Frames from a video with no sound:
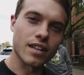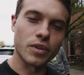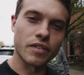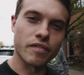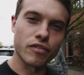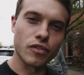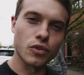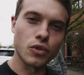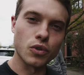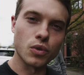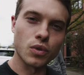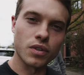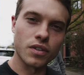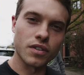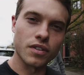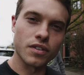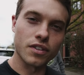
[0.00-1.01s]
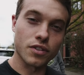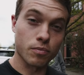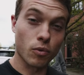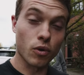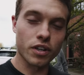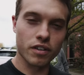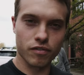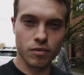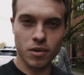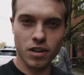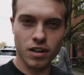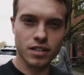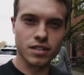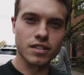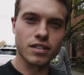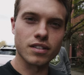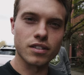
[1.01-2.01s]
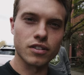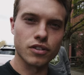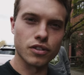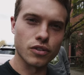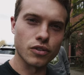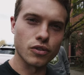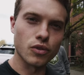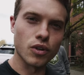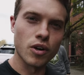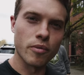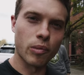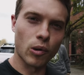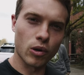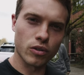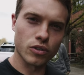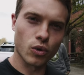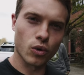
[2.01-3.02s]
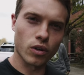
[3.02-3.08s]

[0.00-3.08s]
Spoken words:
We flew this morning from Austin to Portland,